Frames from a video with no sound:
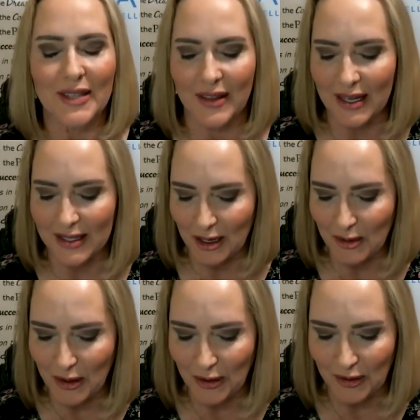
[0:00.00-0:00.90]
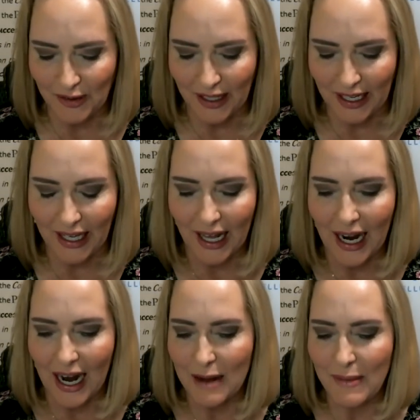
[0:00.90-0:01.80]
said that so beautifully.
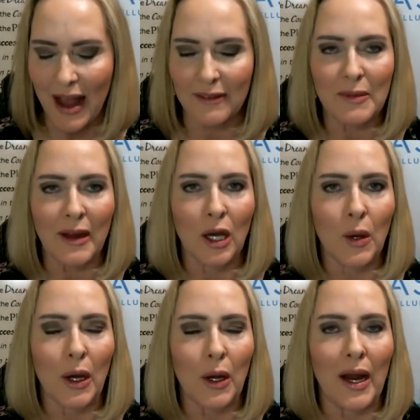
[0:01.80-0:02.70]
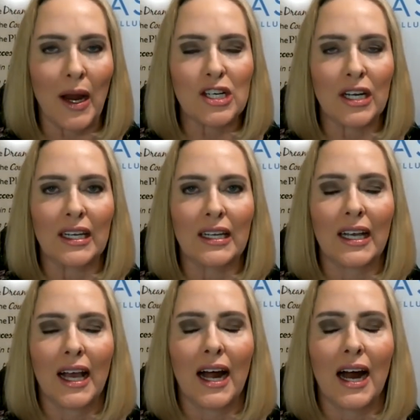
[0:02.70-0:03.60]
I have to make a quick correction.